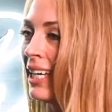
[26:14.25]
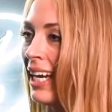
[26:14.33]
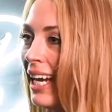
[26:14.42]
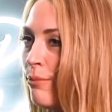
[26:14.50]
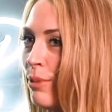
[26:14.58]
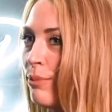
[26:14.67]

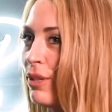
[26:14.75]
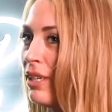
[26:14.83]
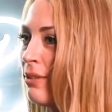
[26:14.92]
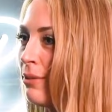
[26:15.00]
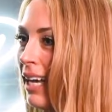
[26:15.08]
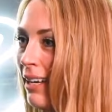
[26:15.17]
And people
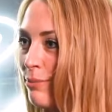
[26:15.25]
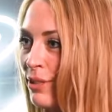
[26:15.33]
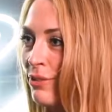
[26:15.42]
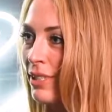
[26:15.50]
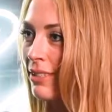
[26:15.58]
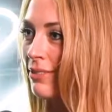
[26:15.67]
are have been
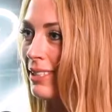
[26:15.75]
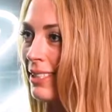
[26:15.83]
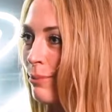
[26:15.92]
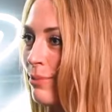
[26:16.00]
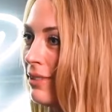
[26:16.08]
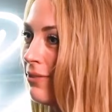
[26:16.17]
really
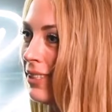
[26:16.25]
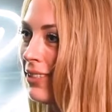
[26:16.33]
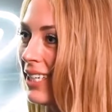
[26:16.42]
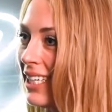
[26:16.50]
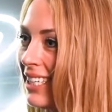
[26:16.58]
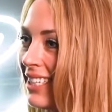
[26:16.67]
receptive to
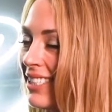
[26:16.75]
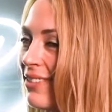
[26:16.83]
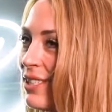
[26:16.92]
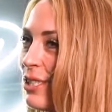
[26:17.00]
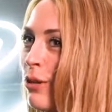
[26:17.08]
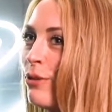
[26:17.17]
it because I
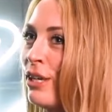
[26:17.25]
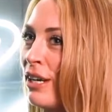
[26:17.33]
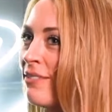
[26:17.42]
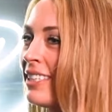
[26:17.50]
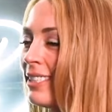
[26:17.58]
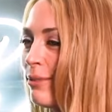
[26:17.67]
was so
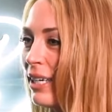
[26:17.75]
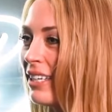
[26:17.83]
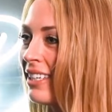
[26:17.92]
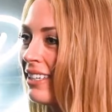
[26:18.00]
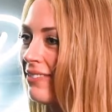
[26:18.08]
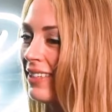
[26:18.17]
nervous about
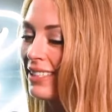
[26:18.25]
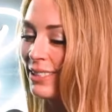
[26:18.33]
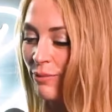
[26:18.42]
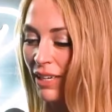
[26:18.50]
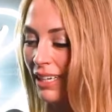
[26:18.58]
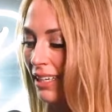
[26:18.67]
it at first.
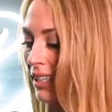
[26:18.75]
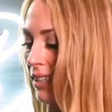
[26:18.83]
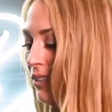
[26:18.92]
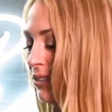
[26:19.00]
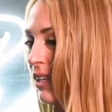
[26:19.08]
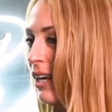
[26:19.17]
I'm like, I'm gonna
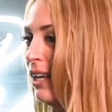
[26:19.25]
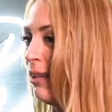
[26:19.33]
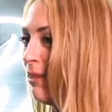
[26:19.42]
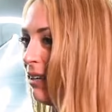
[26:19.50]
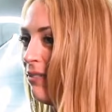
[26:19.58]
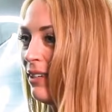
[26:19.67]
lose all
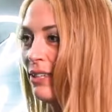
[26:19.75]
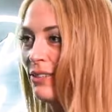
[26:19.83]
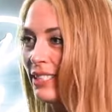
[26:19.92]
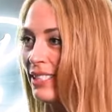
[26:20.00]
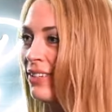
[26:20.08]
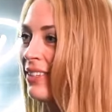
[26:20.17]
my
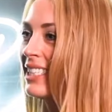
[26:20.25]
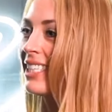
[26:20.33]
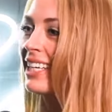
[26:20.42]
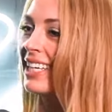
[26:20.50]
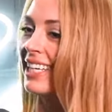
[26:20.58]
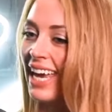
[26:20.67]
followers. No one's
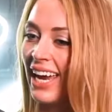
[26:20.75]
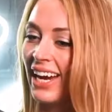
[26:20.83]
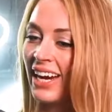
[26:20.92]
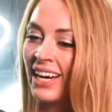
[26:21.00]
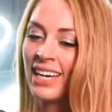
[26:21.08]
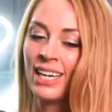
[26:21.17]
gonna
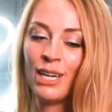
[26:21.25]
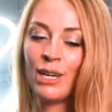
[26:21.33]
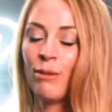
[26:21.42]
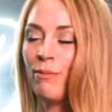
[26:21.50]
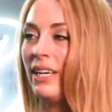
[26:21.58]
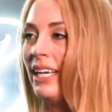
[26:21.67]
care.
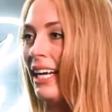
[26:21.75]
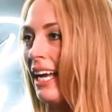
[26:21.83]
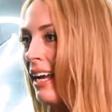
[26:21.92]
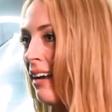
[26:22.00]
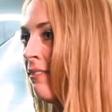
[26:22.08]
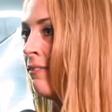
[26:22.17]
But I
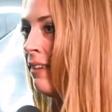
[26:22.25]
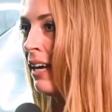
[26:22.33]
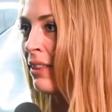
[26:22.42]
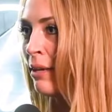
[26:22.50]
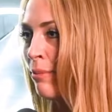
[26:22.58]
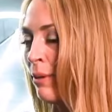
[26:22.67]
have
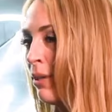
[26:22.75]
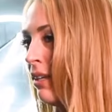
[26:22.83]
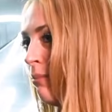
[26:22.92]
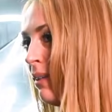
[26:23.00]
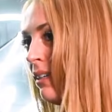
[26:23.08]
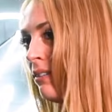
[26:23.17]
found that people
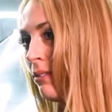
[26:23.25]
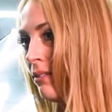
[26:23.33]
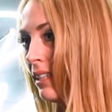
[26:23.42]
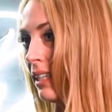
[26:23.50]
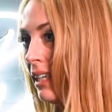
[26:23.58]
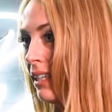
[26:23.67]
have been
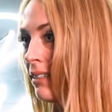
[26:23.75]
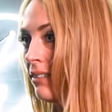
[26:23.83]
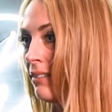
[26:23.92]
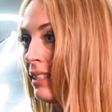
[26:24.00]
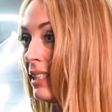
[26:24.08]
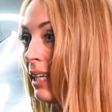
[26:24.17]
really
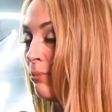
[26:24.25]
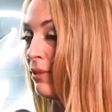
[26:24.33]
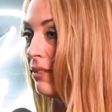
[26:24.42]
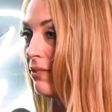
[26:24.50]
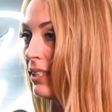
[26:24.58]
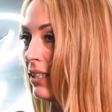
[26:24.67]

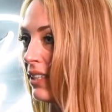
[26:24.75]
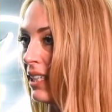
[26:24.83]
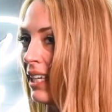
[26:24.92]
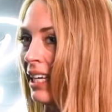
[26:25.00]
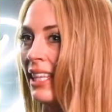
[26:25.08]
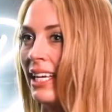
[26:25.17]
receptive to it.
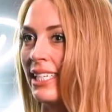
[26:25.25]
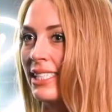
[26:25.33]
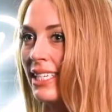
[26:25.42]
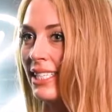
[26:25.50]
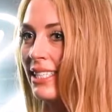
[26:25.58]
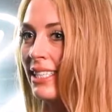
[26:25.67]
And I think it's
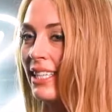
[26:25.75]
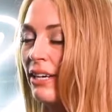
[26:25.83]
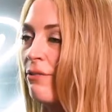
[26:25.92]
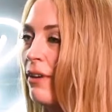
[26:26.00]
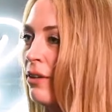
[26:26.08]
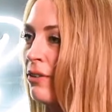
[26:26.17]
because they're
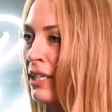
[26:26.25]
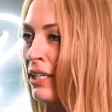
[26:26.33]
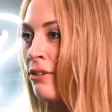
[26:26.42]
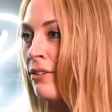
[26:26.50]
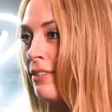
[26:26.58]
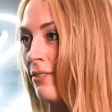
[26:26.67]
following
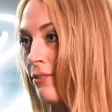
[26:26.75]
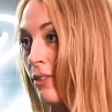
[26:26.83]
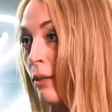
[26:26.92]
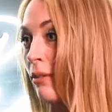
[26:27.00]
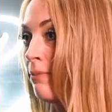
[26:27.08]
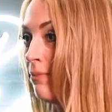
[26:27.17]
you
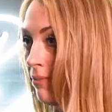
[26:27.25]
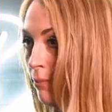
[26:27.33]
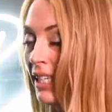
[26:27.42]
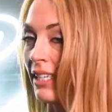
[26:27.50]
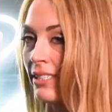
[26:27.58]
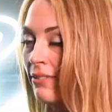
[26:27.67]
for
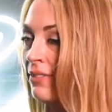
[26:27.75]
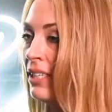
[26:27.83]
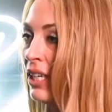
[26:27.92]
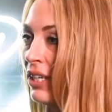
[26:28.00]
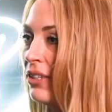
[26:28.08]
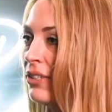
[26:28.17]
because of
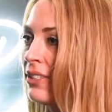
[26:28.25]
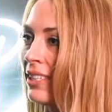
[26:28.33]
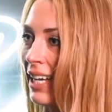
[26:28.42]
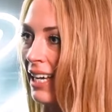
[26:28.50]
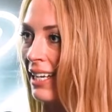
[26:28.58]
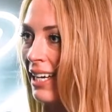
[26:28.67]
you
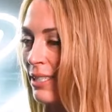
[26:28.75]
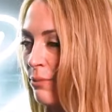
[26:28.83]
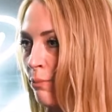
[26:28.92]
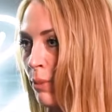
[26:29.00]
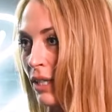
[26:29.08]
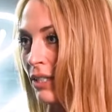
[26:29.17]
and as a
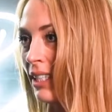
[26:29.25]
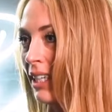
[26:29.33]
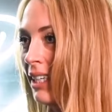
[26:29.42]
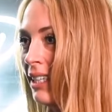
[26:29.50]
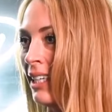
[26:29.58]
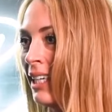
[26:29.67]

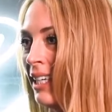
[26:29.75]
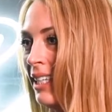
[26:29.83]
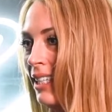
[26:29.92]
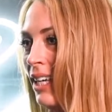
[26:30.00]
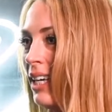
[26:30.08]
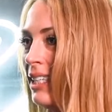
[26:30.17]
person,
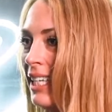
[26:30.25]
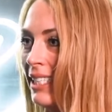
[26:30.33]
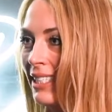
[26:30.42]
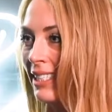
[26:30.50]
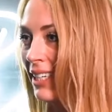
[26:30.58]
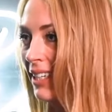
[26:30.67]
not
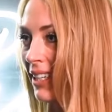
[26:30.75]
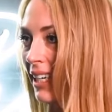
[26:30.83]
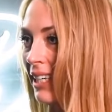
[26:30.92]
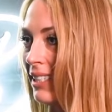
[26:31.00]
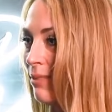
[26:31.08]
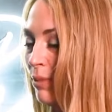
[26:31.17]

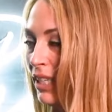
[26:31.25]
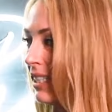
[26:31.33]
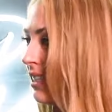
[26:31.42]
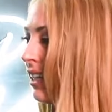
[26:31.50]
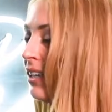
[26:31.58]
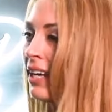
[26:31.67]
necessarily
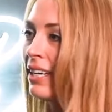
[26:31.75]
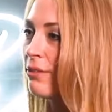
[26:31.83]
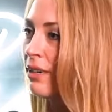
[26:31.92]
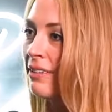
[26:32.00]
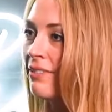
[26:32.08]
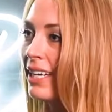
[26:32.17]
because I know how to
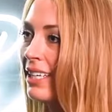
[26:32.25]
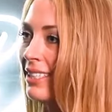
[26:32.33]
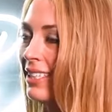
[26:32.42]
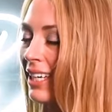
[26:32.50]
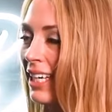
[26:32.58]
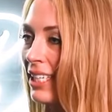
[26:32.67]
renovate
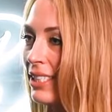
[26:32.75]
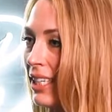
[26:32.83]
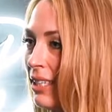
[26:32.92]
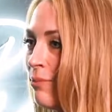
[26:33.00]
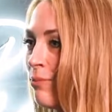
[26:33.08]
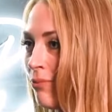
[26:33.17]
a kitchen.
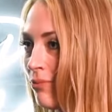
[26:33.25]
Yeah.